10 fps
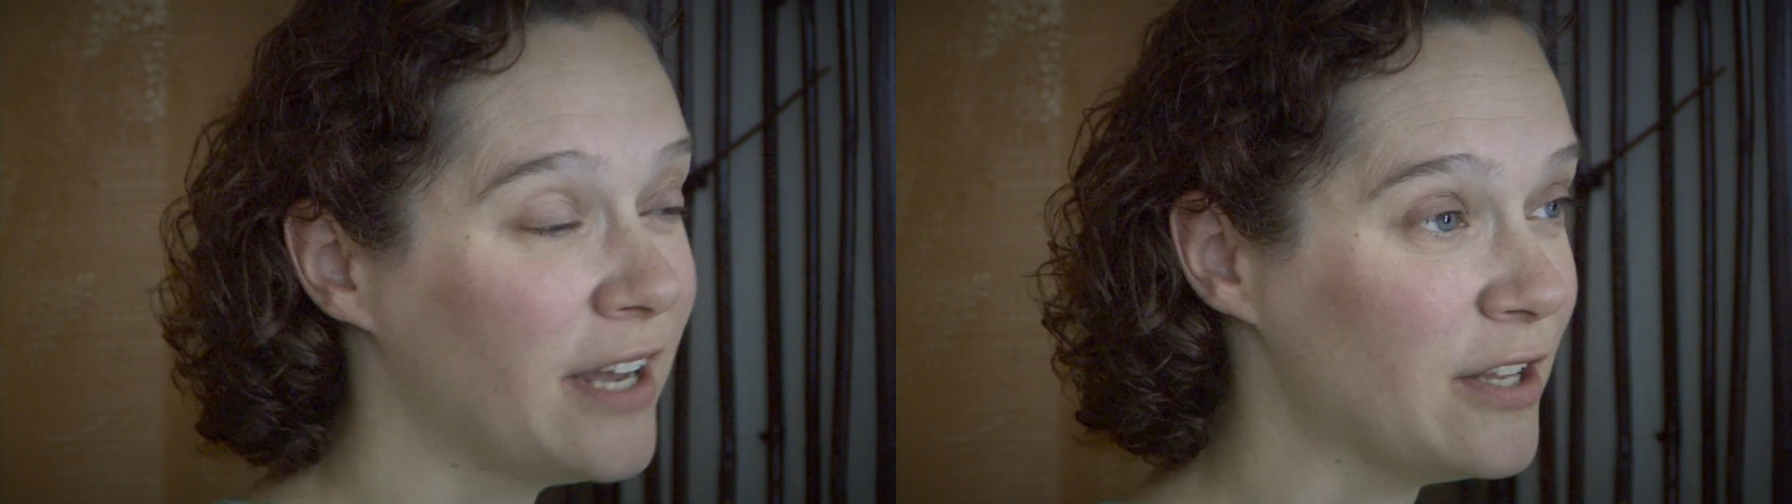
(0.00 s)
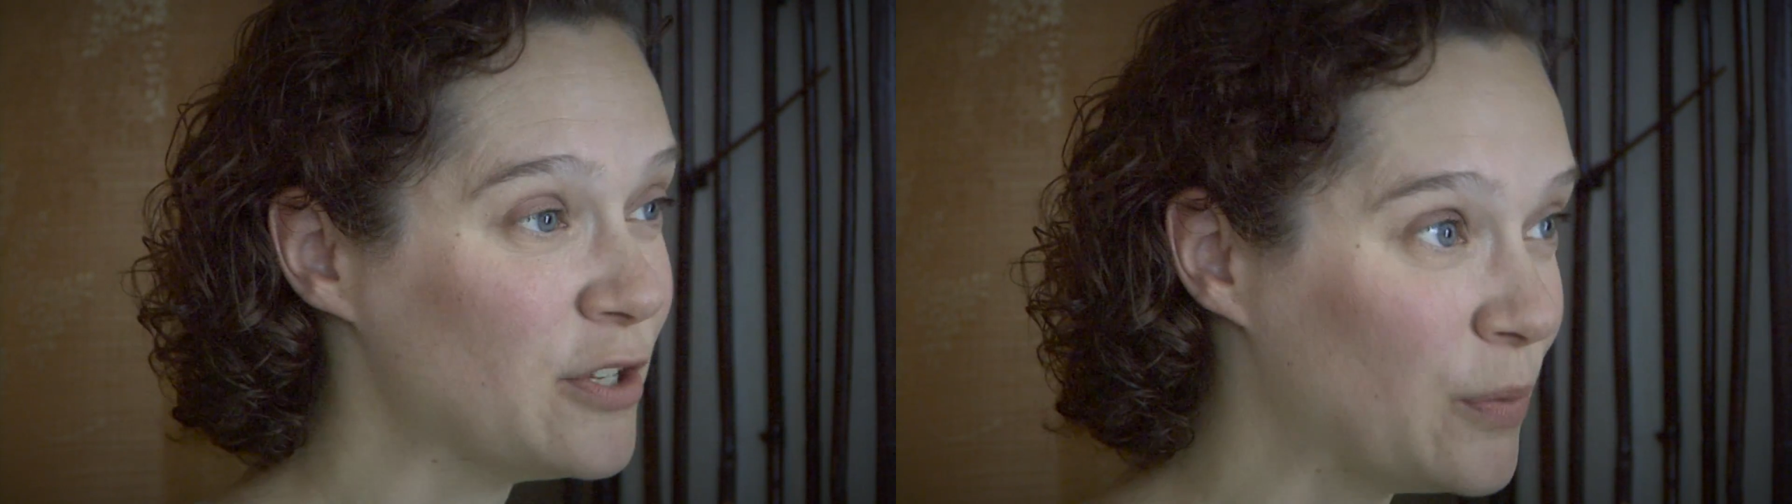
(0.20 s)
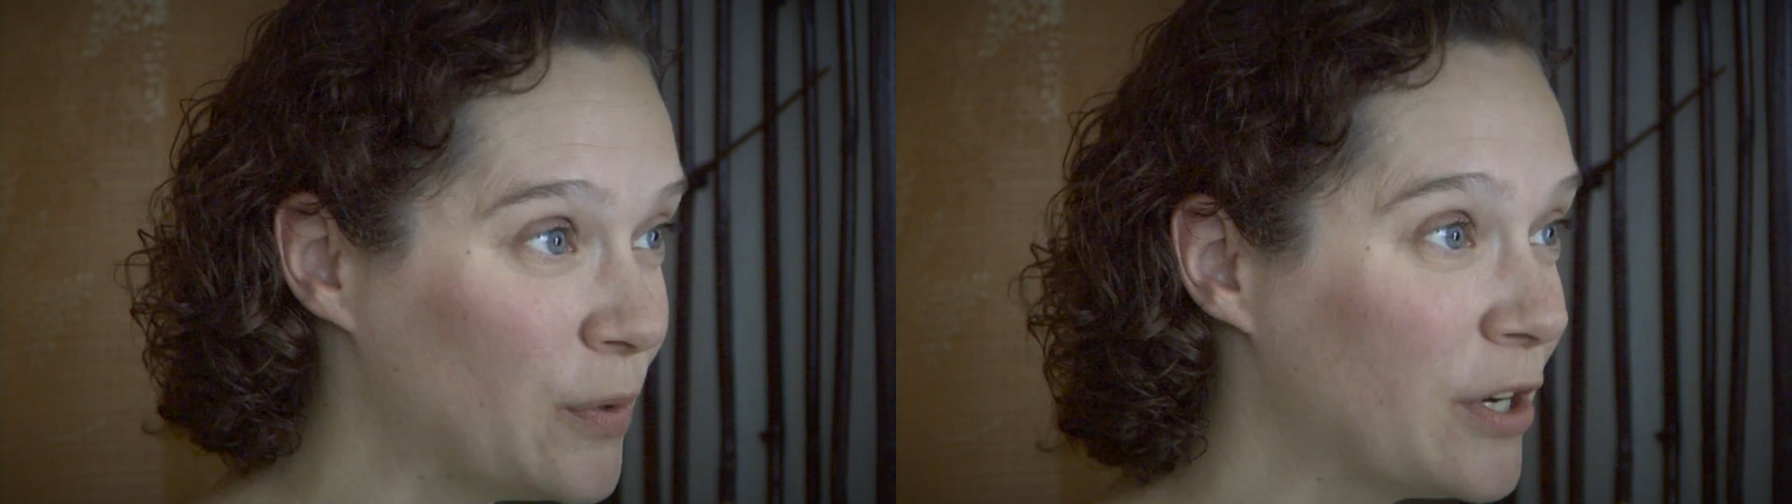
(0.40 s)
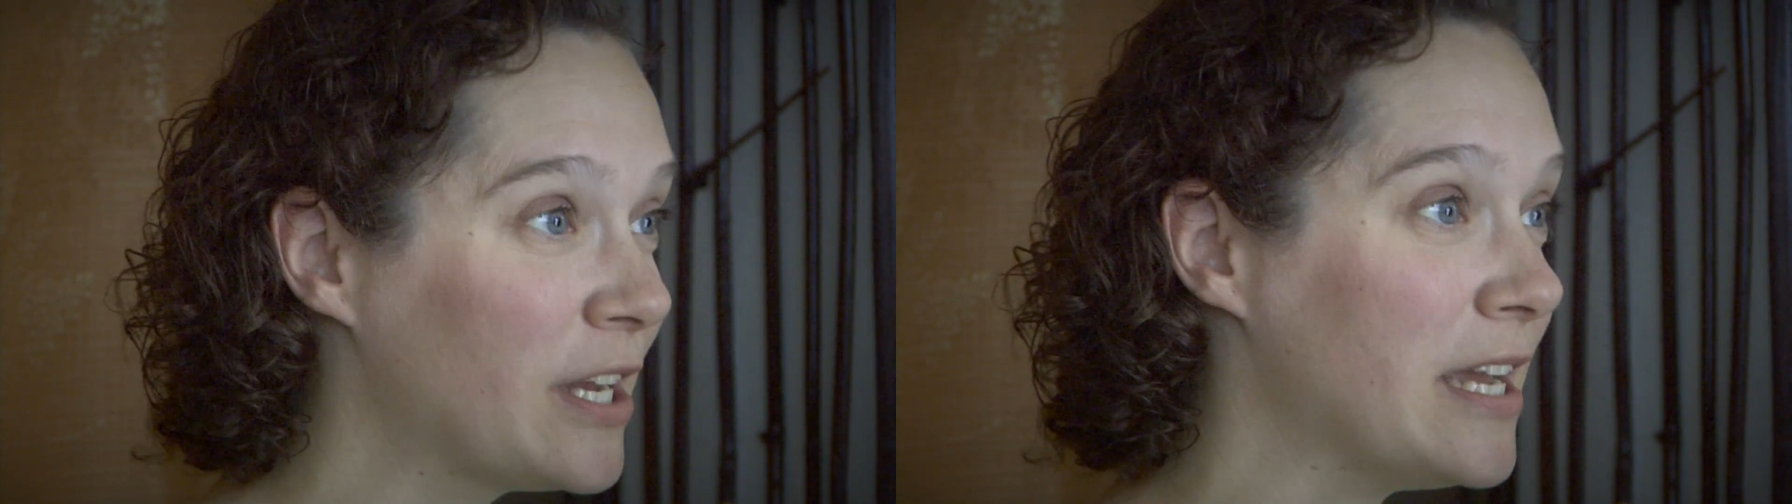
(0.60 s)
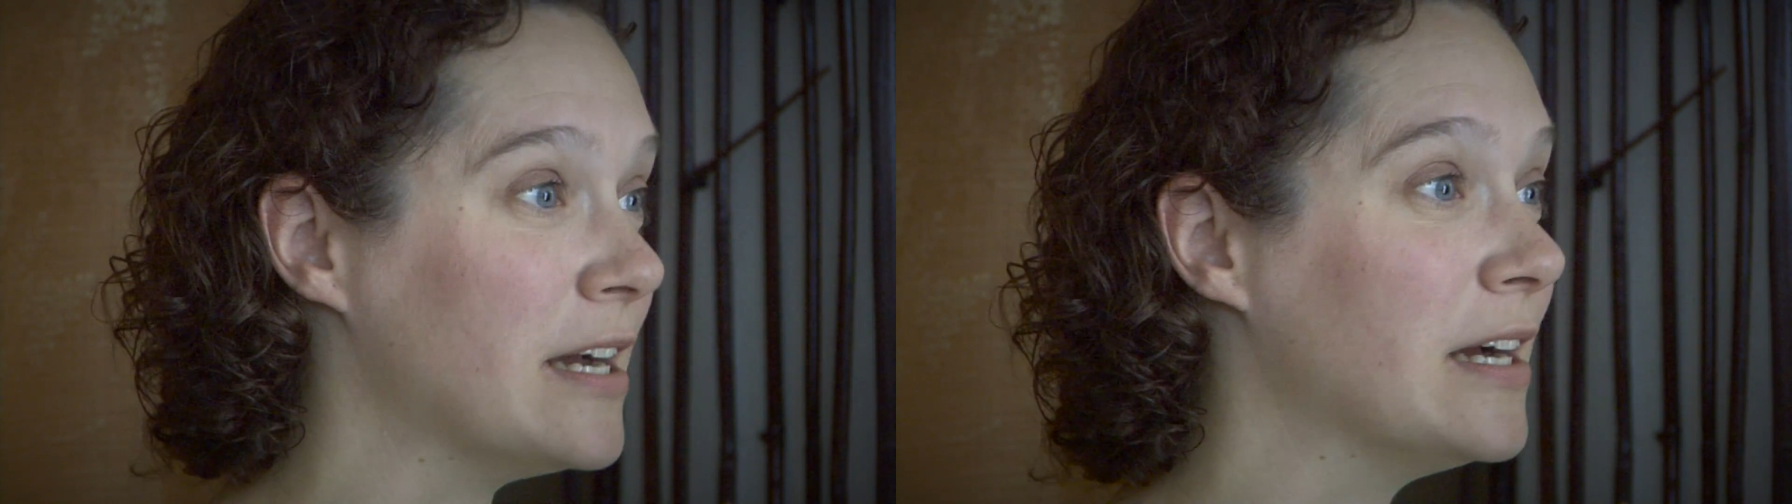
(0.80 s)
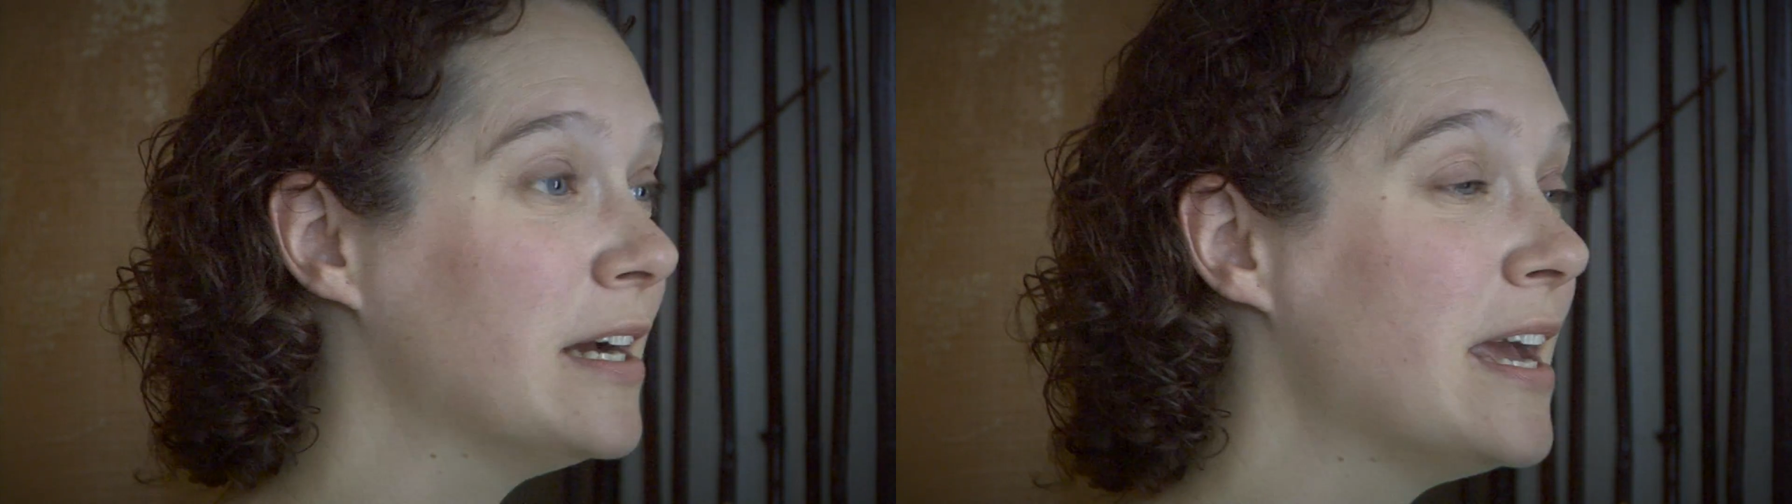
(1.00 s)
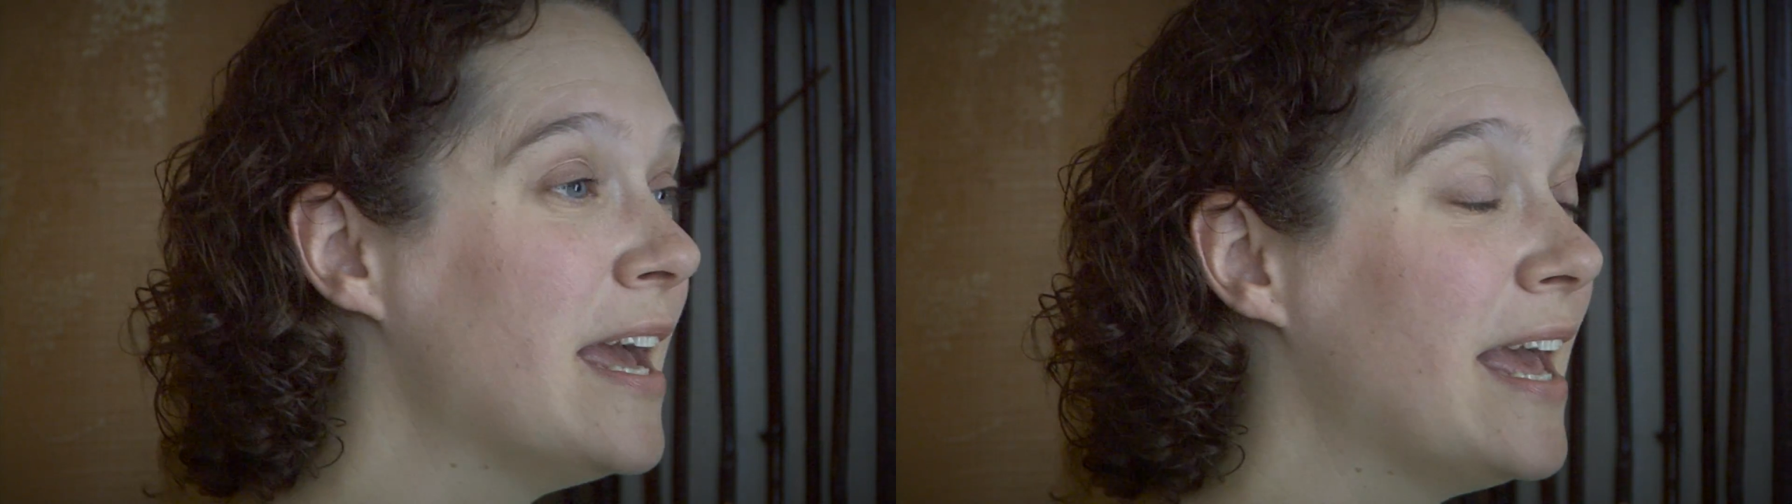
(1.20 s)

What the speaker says: and to work here,